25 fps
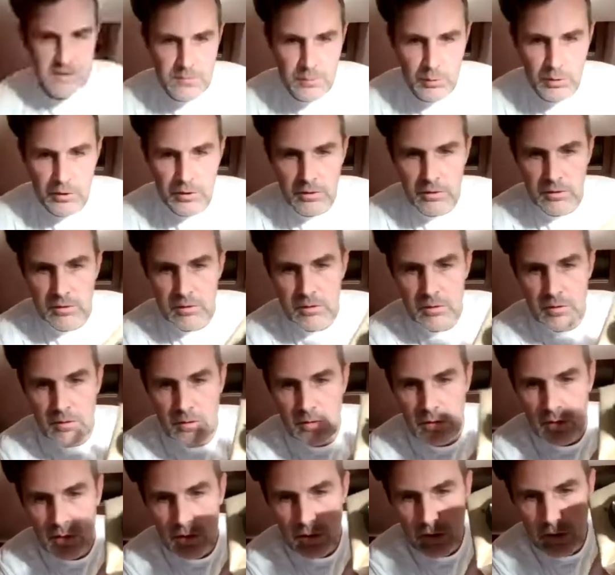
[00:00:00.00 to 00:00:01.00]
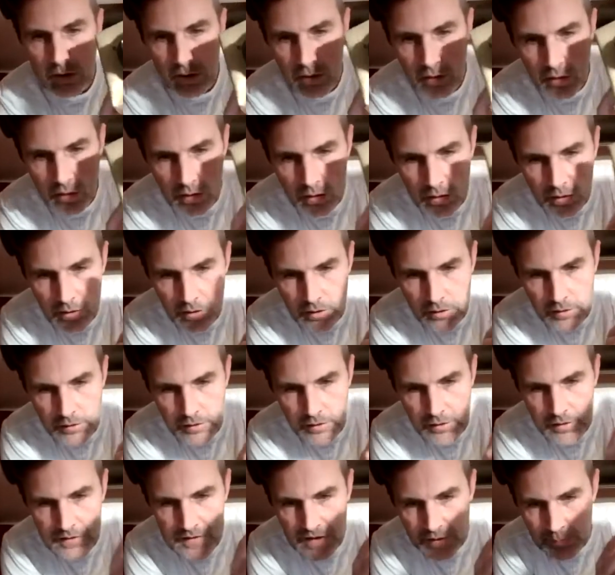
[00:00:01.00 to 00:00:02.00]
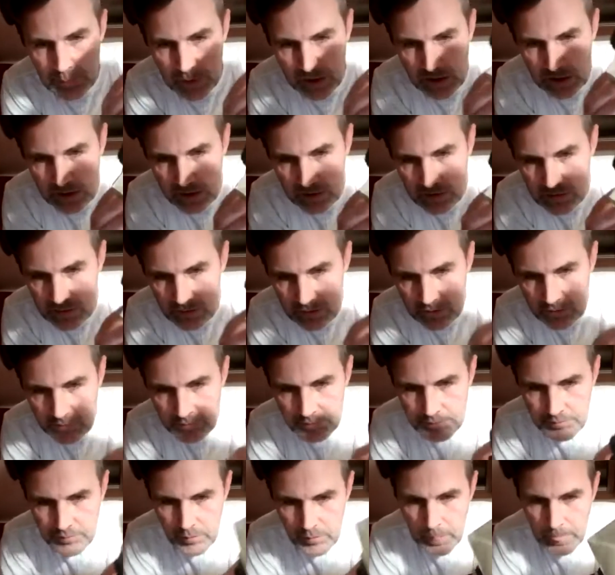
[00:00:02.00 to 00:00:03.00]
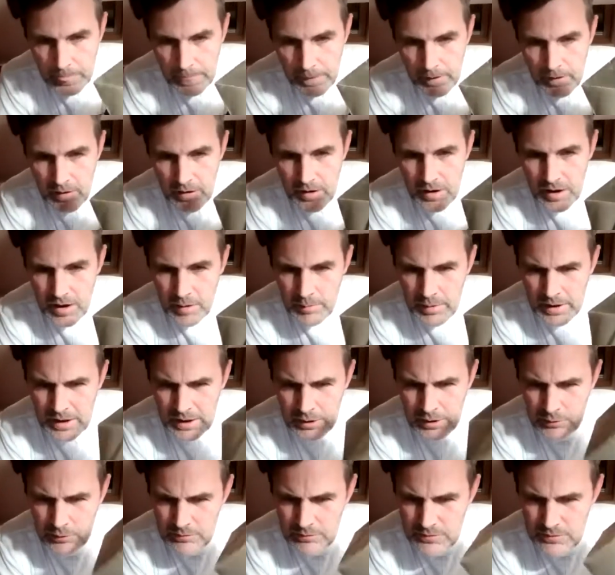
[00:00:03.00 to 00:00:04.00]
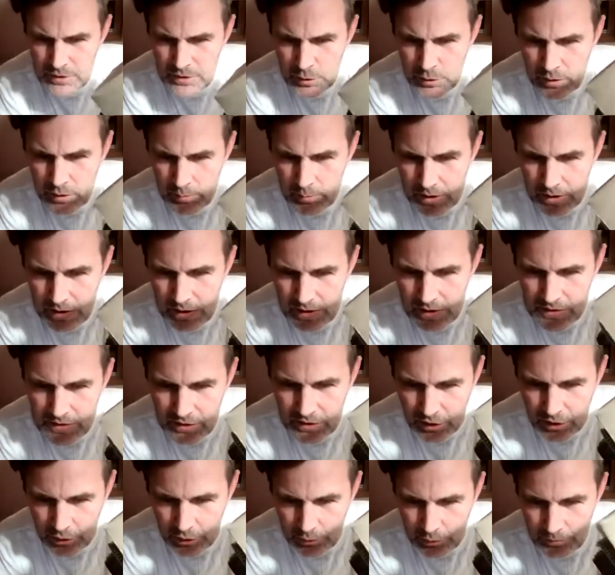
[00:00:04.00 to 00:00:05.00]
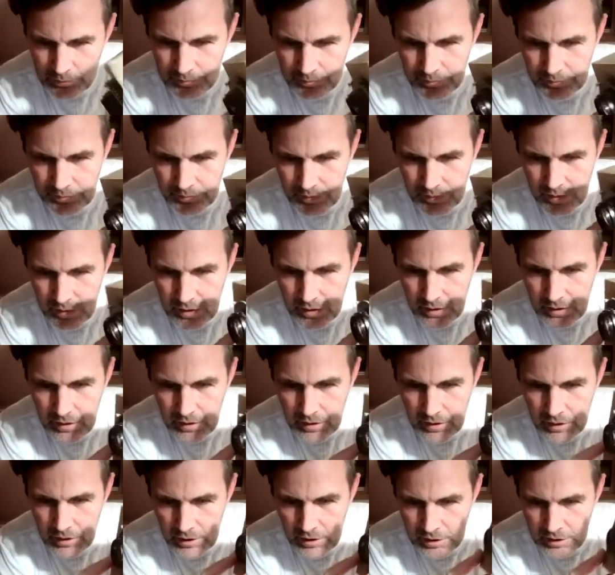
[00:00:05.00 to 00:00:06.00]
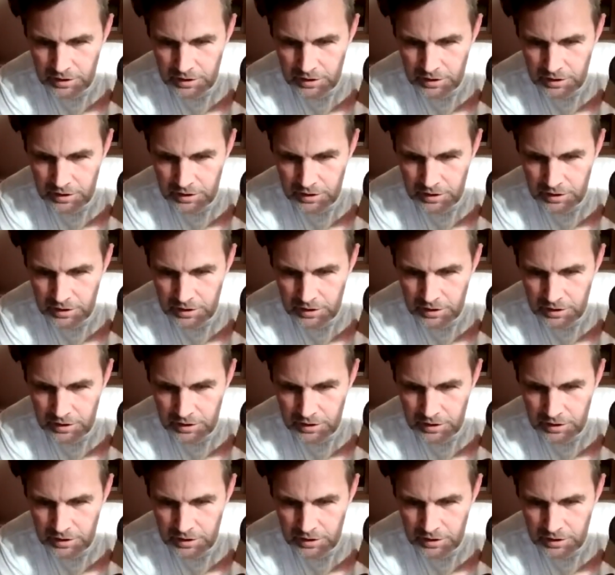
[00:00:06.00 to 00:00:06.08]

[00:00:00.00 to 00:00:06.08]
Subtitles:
one that I made about 2 and a bit years ago, and